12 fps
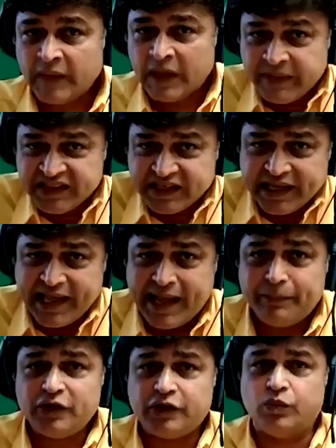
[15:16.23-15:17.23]
but the
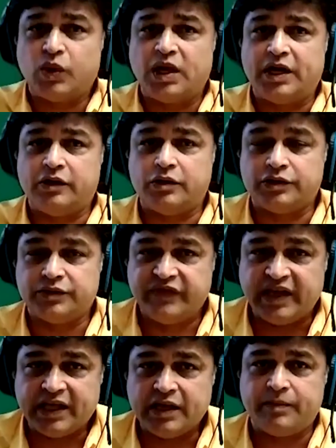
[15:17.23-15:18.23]
capillary water or the
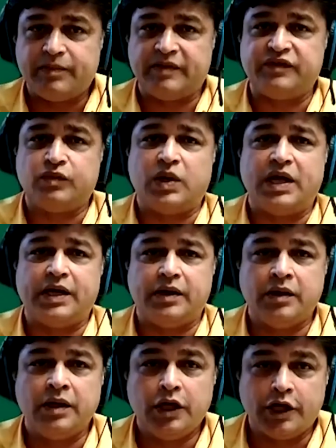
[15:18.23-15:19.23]
wicking up of the water
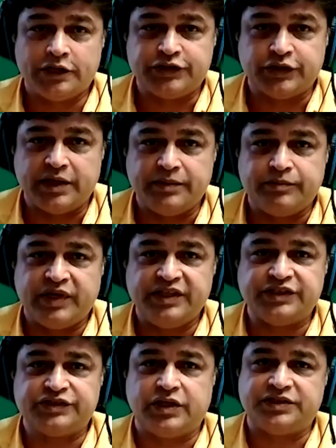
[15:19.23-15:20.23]
also can bring
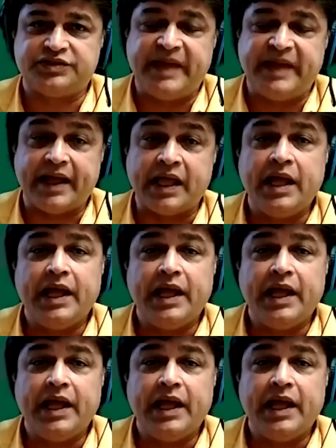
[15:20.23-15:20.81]
the salts back,